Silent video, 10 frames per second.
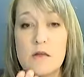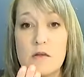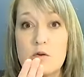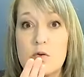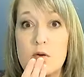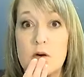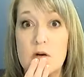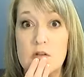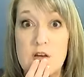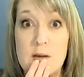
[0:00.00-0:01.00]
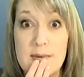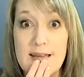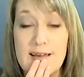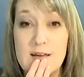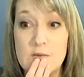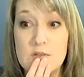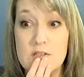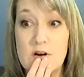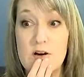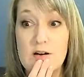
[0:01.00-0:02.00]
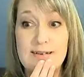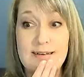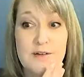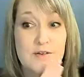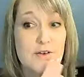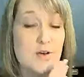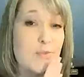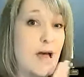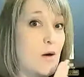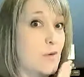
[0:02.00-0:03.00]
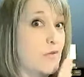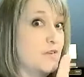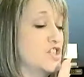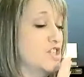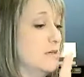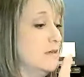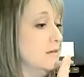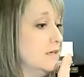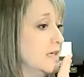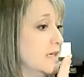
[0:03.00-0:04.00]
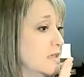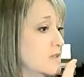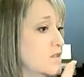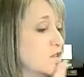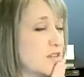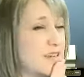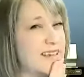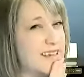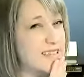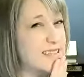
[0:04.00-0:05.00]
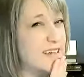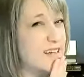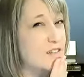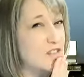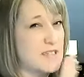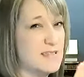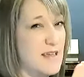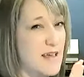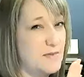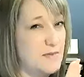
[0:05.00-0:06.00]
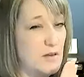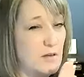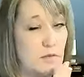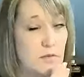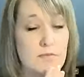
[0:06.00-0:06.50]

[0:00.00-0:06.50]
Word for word: Your dominant hand will start near your mouth, chin-ish. It can touch, doesn't have to.